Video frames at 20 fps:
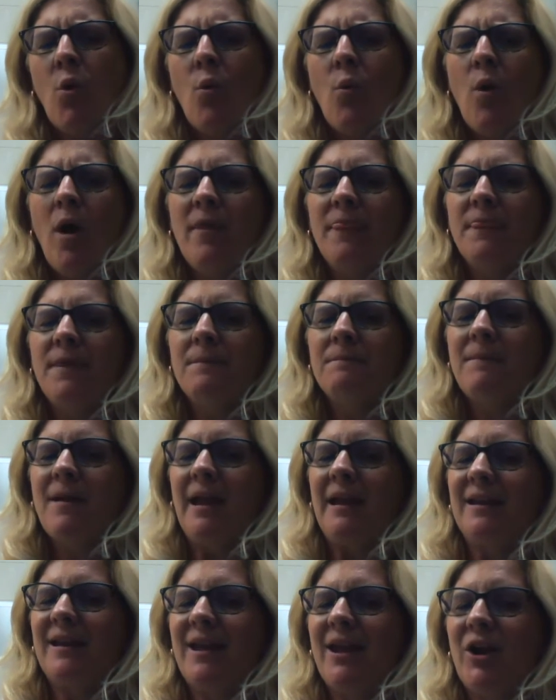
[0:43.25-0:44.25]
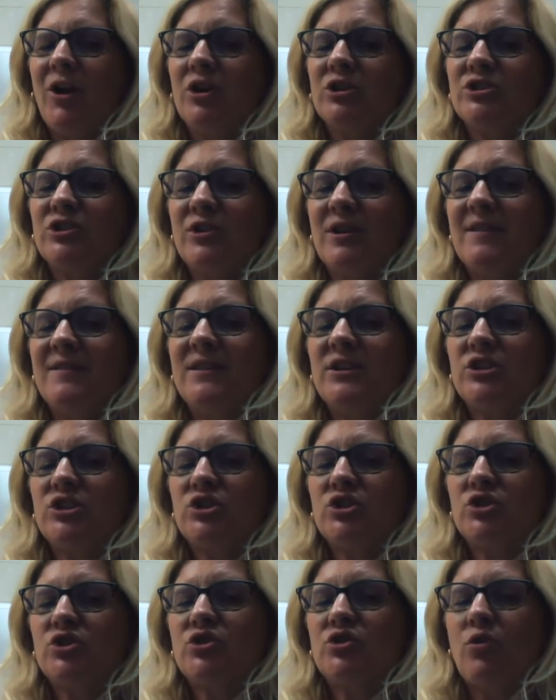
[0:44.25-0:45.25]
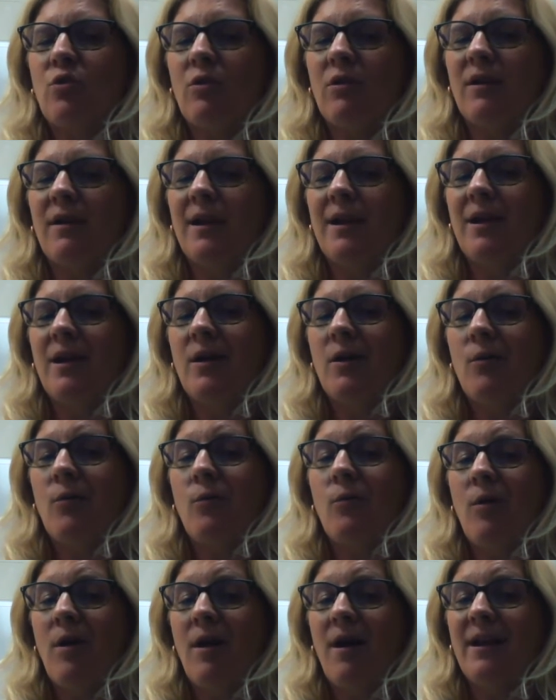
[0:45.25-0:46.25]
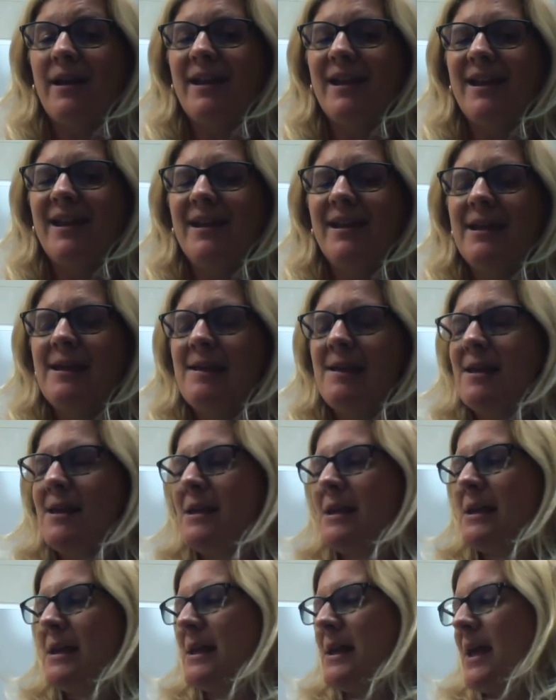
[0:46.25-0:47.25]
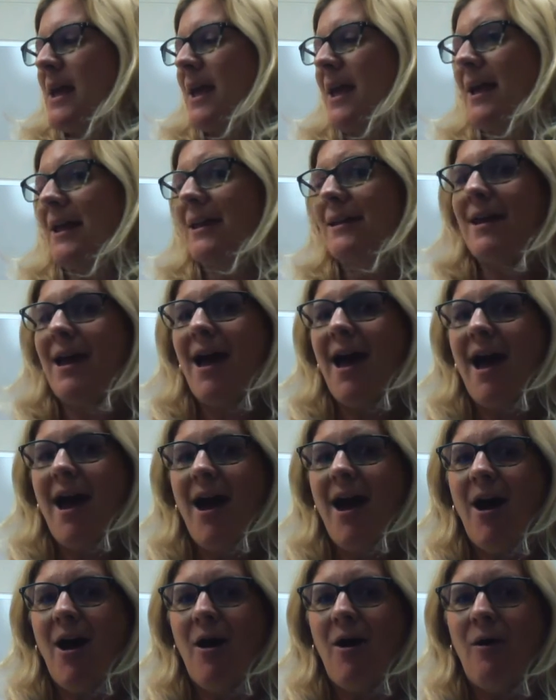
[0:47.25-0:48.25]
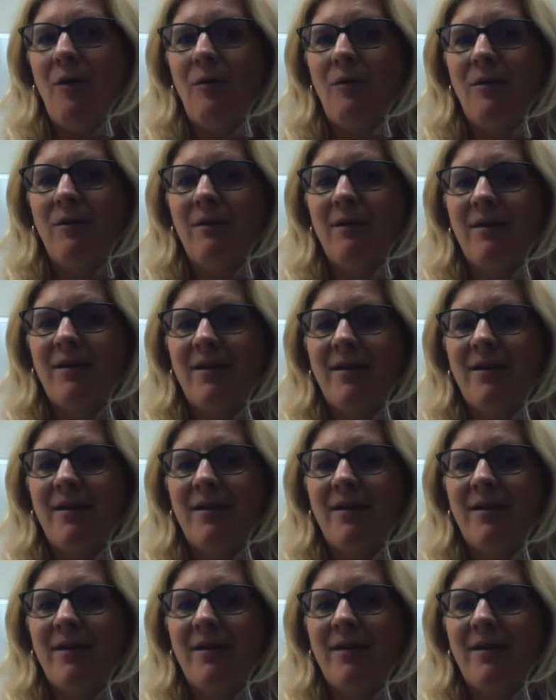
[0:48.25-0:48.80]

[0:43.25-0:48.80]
what the main character in the story wanted, and how